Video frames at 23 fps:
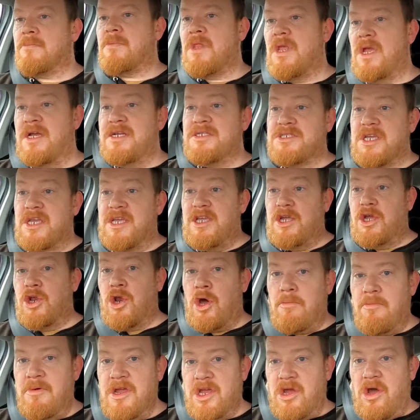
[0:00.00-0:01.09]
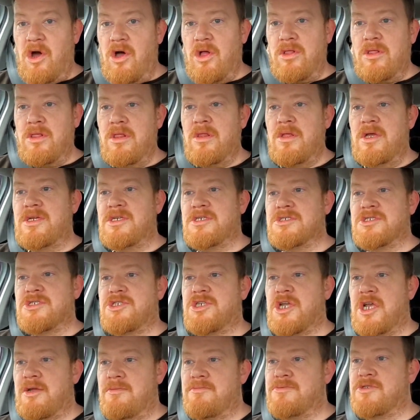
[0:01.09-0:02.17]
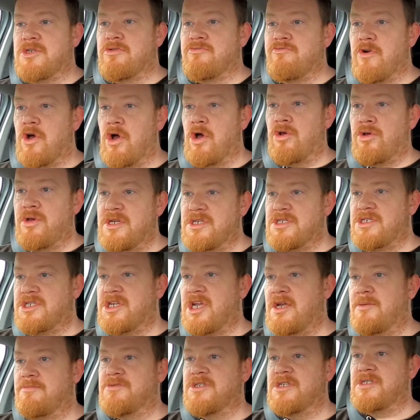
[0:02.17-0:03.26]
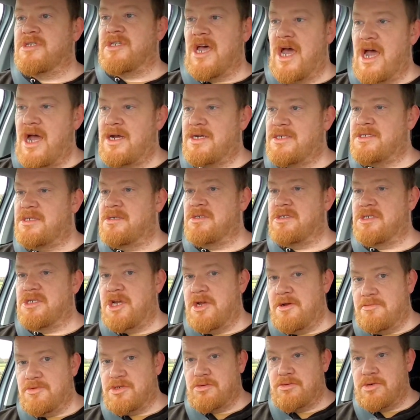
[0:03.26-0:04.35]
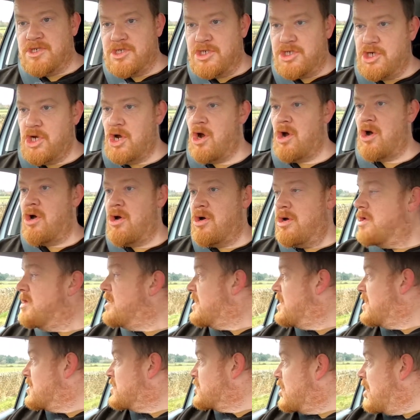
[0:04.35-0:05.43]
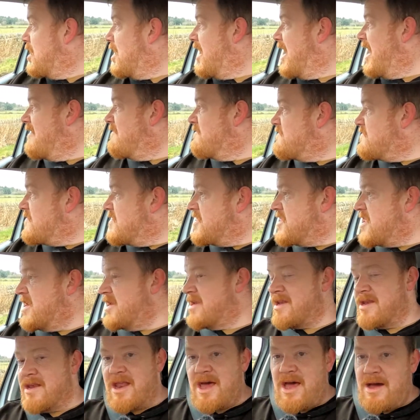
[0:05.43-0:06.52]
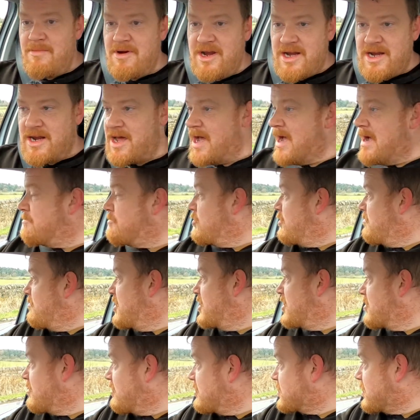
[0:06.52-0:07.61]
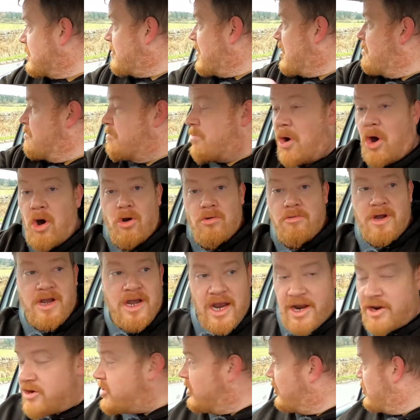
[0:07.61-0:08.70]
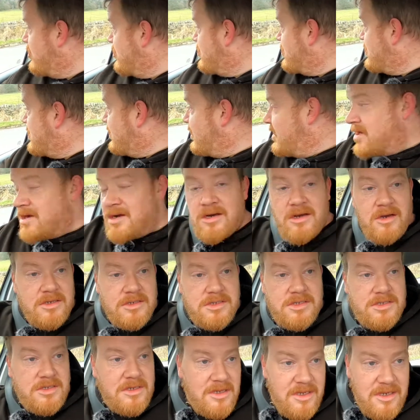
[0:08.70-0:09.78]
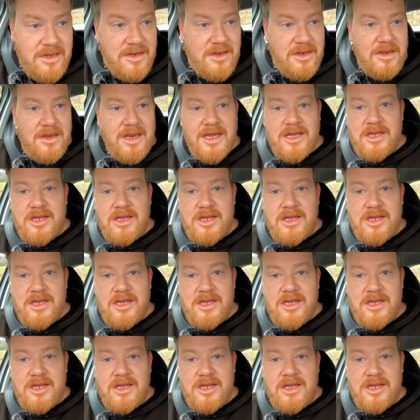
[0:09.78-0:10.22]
it's economical, it's cheap to run, it's cheap to tax, it's cheap to insure. So everything, I mean, I'm coming across a bit boring, I know, because like